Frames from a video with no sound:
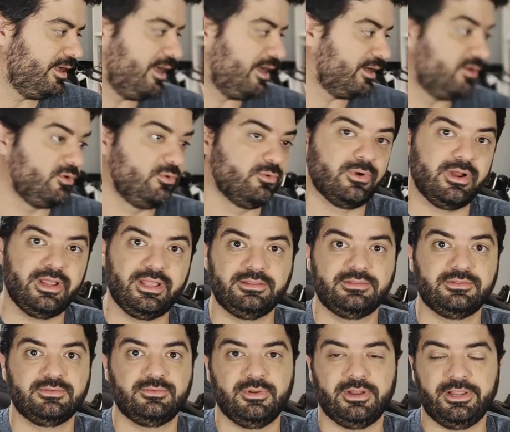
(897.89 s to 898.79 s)
a
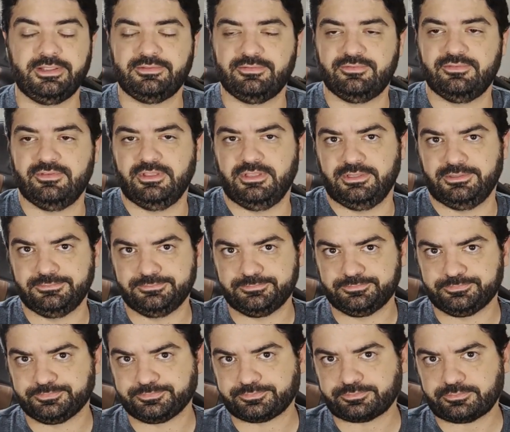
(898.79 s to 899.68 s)
great thing
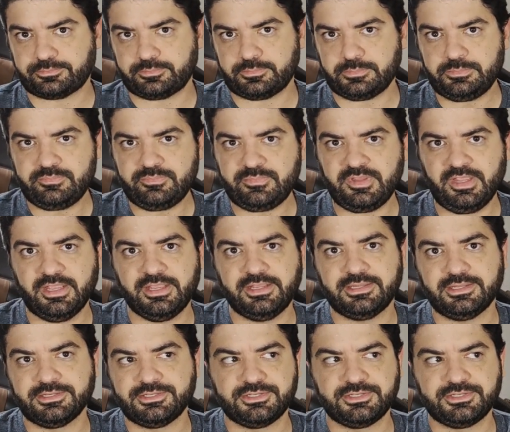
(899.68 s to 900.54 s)
and